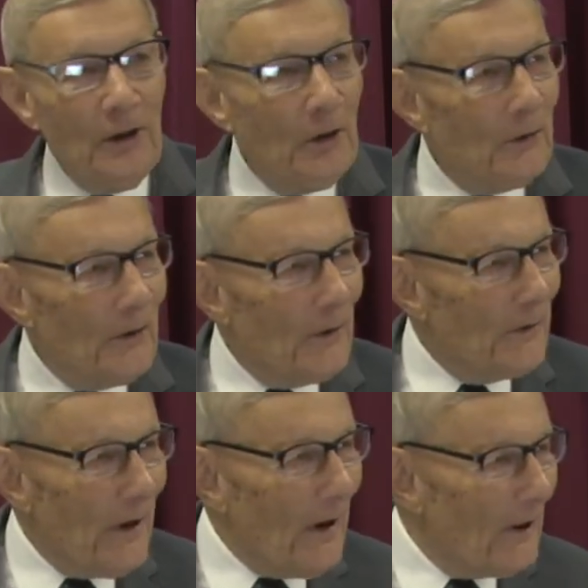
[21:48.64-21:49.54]
you
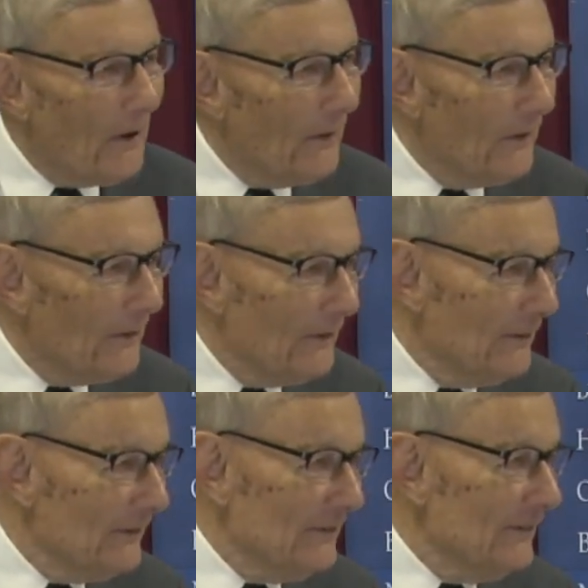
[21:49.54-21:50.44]
don't know.
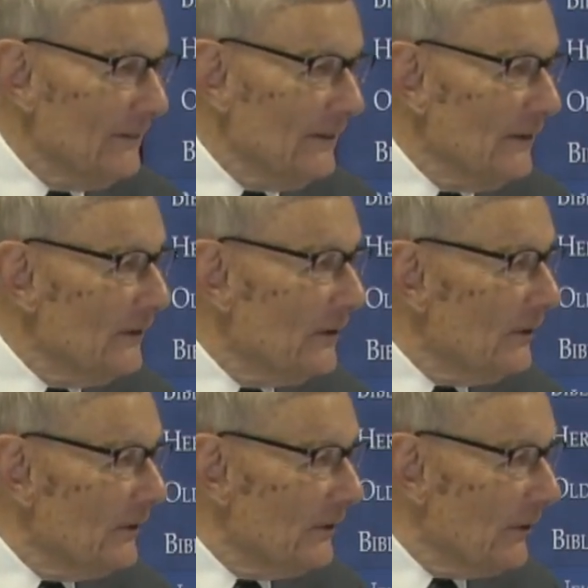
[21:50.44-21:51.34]

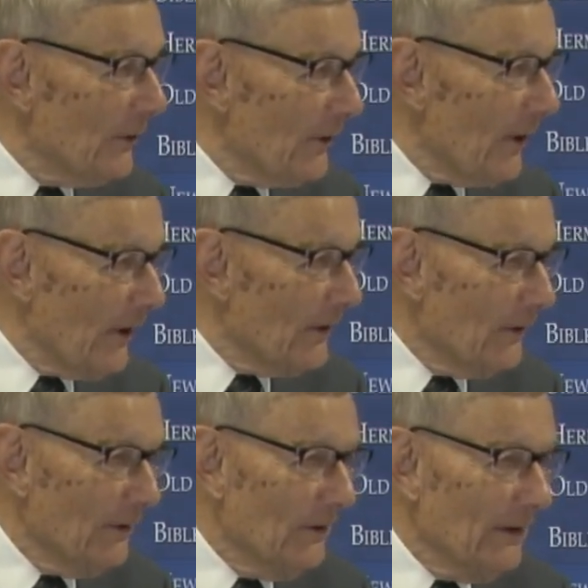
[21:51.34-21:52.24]
You don't
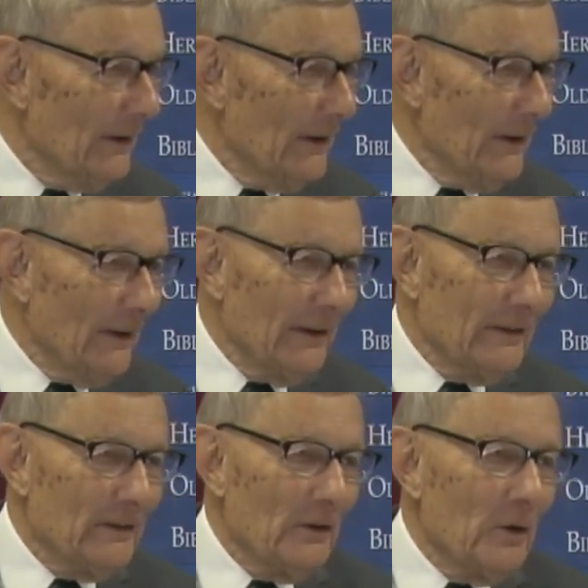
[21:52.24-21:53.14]
know.
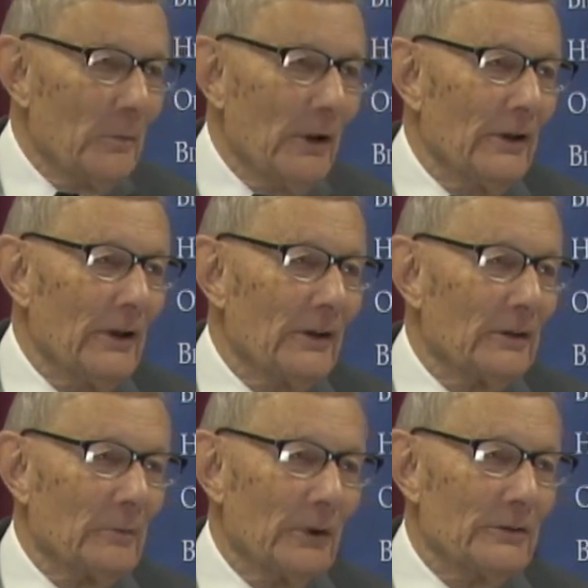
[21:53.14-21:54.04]
It could have been the
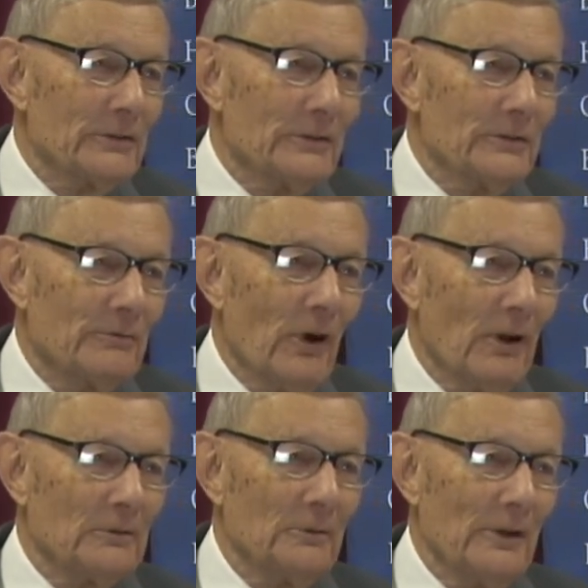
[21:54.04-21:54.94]
other person's
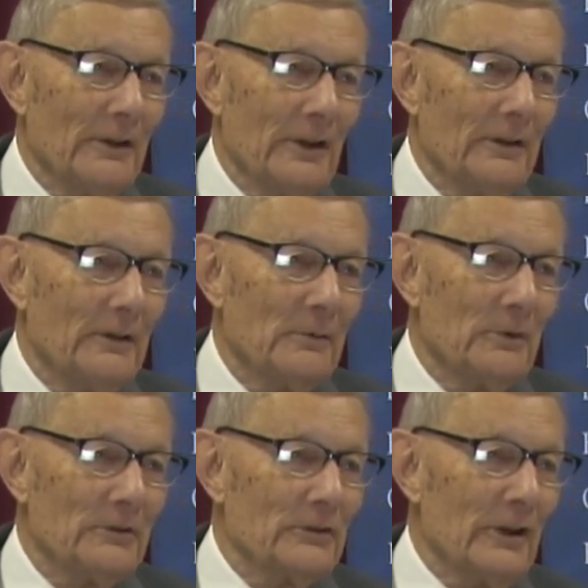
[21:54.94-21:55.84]
fault
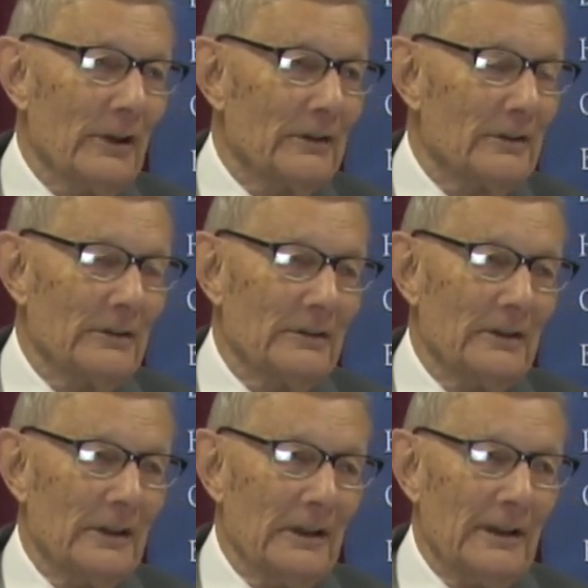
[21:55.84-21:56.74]
100%
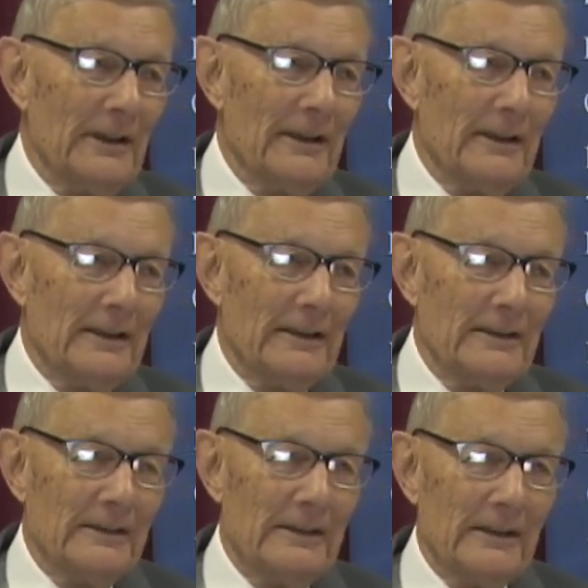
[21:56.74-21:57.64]
and,
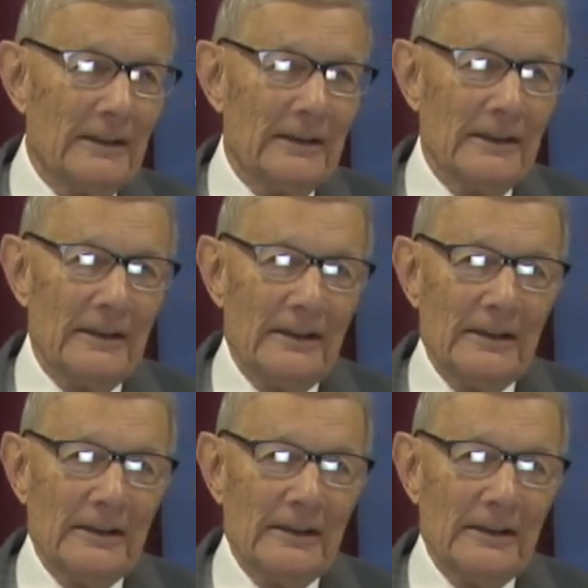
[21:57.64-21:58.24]
and uh,